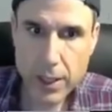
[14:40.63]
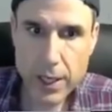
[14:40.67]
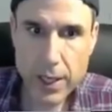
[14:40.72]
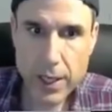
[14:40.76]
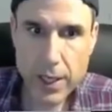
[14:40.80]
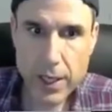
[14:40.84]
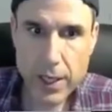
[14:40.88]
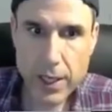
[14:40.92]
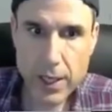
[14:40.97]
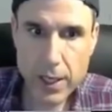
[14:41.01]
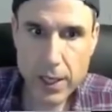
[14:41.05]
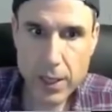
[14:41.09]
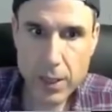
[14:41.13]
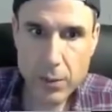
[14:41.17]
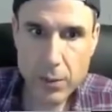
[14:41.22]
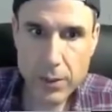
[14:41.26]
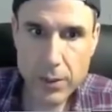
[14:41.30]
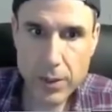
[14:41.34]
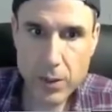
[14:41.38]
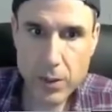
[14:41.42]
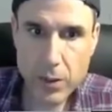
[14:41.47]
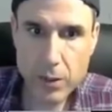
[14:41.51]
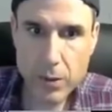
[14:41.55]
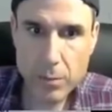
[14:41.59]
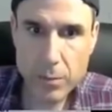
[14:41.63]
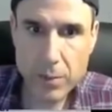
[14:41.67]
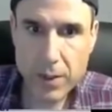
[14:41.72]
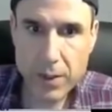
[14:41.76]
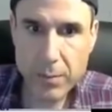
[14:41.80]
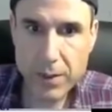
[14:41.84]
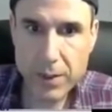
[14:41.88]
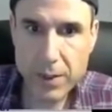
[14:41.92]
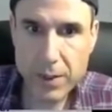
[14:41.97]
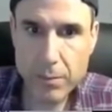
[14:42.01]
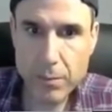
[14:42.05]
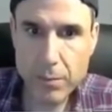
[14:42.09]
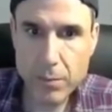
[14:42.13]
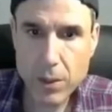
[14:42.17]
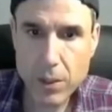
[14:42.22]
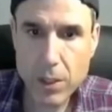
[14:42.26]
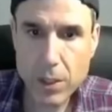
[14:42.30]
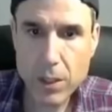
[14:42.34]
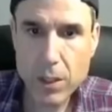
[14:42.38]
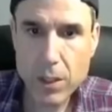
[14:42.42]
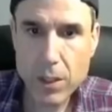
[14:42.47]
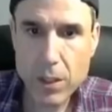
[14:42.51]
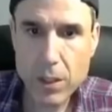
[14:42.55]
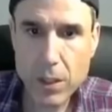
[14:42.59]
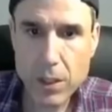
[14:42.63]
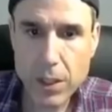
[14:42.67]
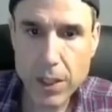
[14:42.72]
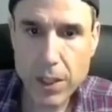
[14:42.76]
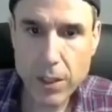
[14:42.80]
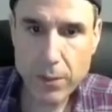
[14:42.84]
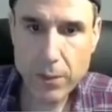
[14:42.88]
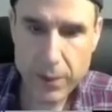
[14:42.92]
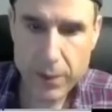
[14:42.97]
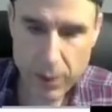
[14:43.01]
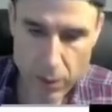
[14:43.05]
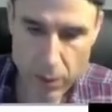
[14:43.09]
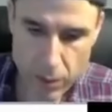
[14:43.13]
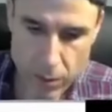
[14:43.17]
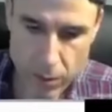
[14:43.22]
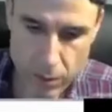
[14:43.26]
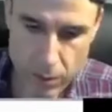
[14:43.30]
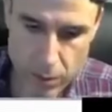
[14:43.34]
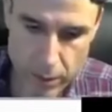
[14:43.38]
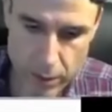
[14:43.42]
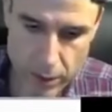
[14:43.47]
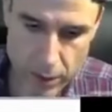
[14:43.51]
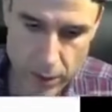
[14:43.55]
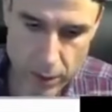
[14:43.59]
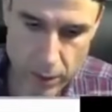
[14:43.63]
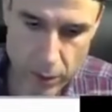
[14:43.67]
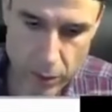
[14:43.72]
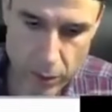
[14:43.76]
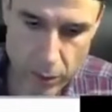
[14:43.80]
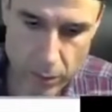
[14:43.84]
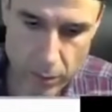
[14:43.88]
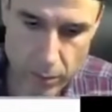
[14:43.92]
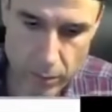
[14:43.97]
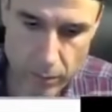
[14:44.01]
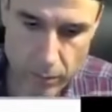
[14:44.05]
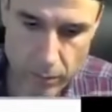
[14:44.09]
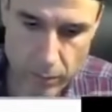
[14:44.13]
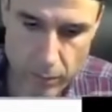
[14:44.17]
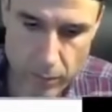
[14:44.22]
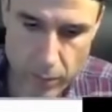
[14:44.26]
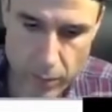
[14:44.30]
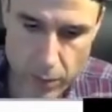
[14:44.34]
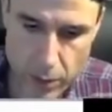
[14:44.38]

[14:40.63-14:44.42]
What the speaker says: Okay, now we go beep beep. Now we go. We're gonna do